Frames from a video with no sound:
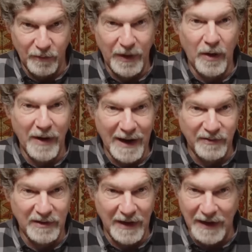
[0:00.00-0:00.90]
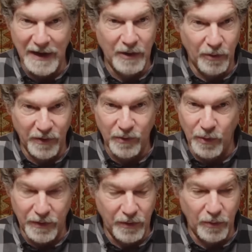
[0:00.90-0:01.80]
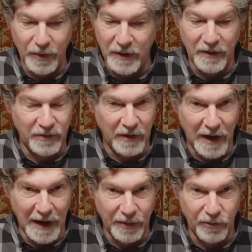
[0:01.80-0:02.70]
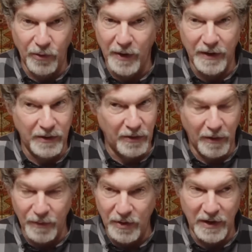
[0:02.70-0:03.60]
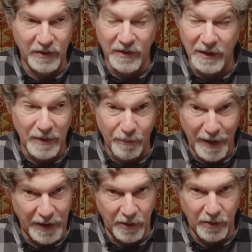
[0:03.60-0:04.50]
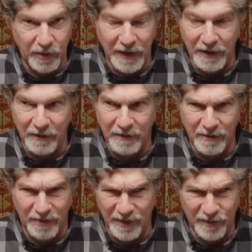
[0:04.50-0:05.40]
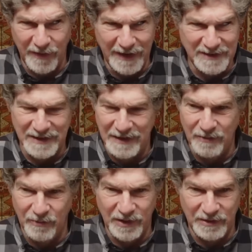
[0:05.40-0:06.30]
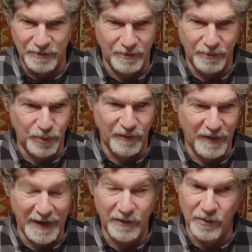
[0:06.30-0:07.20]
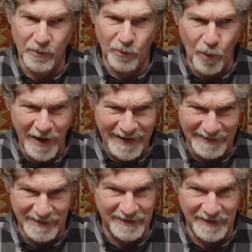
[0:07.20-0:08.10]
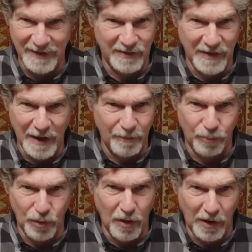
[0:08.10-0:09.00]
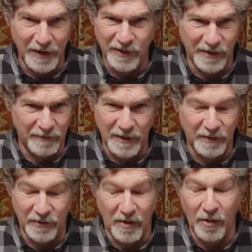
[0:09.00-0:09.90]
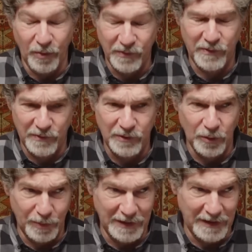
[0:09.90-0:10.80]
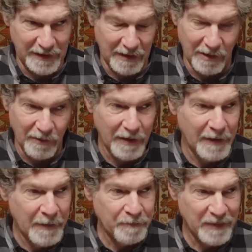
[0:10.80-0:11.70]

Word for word: We don't have to take any risk with you because you got through it. Your immunity is going to be better than this vaccine, which provides one antigen. It's not broad, it's, it's yep. almost stupidly narrow.